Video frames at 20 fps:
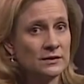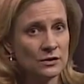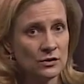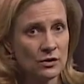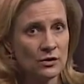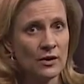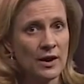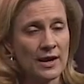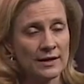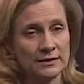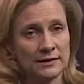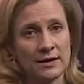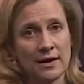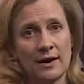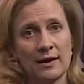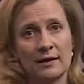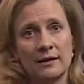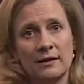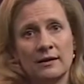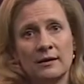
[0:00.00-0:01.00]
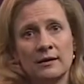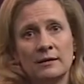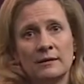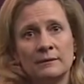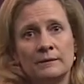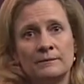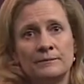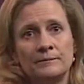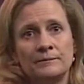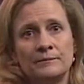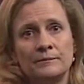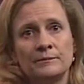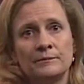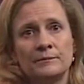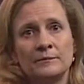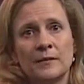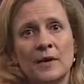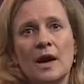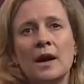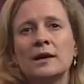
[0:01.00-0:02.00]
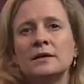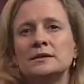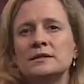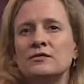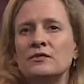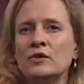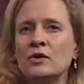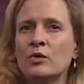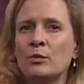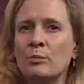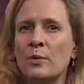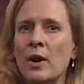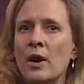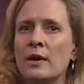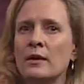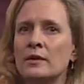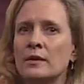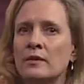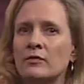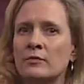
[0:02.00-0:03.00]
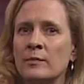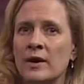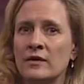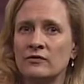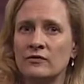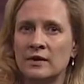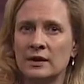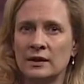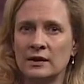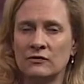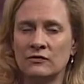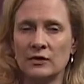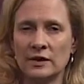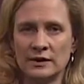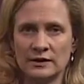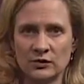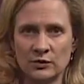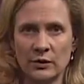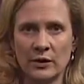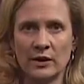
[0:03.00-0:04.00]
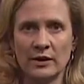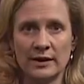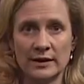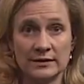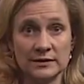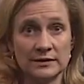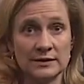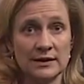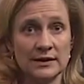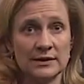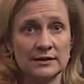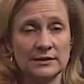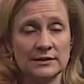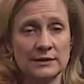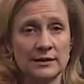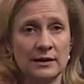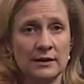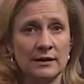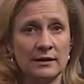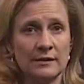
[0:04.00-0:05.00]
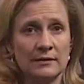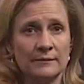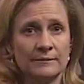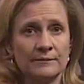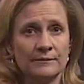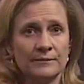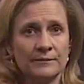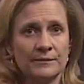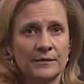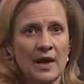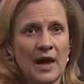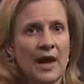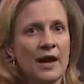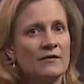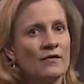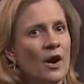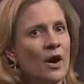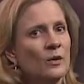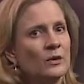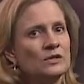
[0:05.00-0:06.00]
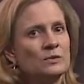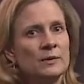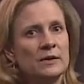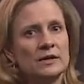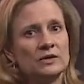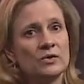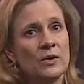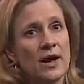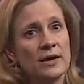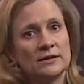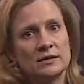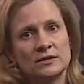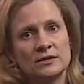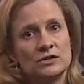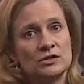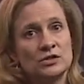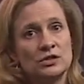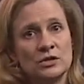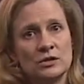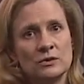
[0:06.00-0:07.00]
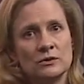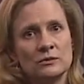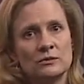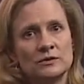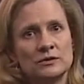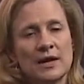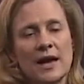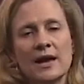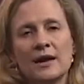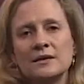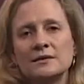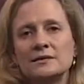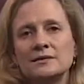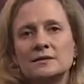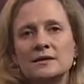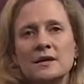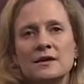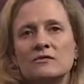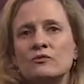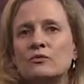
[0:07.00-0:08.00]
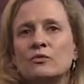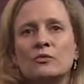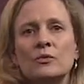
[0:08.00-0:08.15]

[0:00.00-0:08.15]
in her essay, "A difficult part of my feeling for Israel is this. I have always been attracted to Jews, as if